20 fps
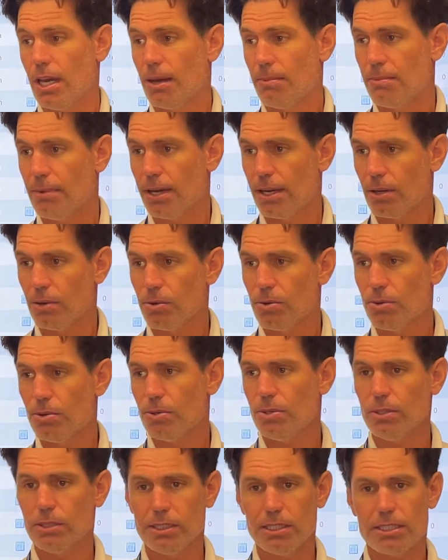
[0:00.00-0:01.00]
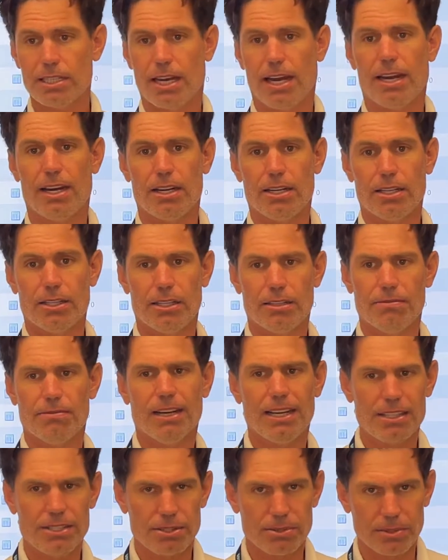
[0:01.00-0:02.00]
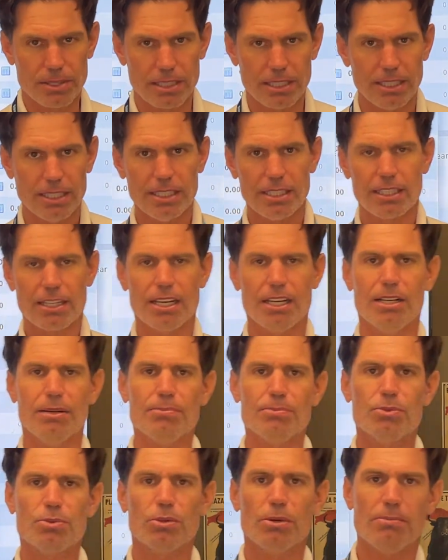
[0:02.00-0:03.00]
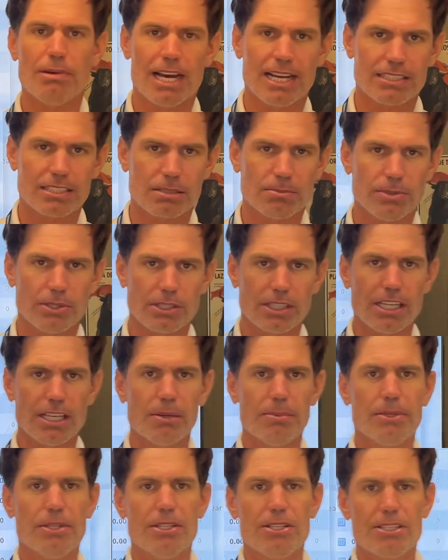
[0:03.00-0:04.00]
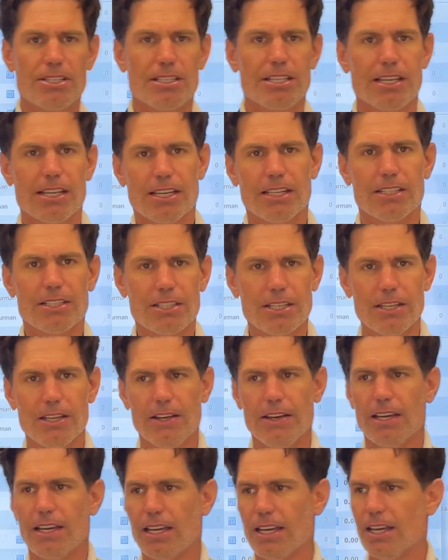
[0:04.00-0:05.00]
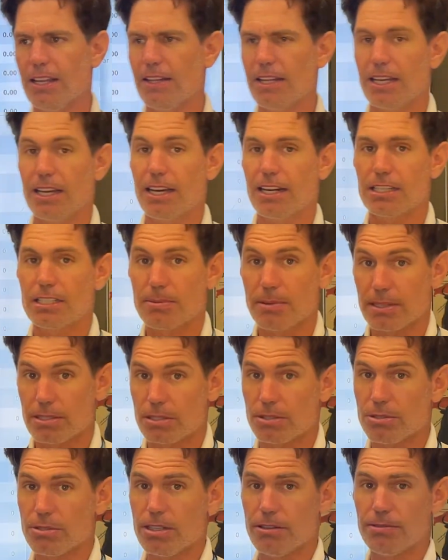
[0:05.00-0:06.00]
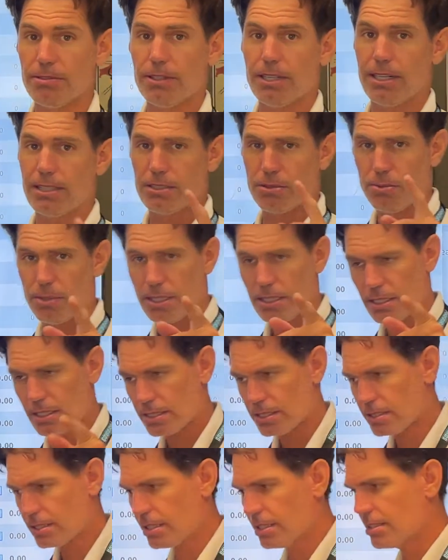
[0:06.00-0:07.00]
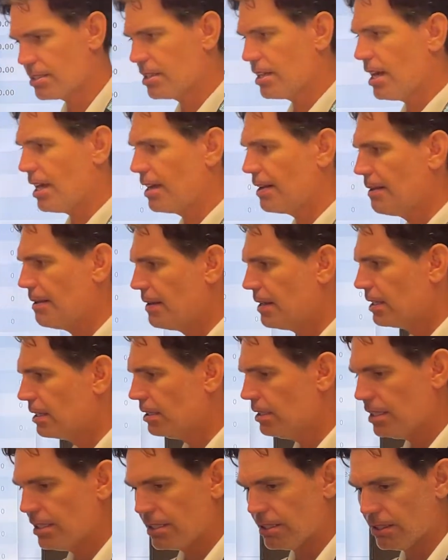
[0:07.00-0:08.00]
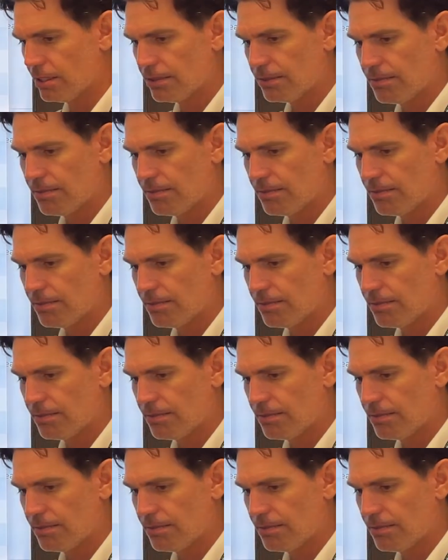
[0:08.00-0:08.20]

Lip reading: my whole entire advisory come to a basketball game in the stands, and they got a special treat for that. So we can discuss that later.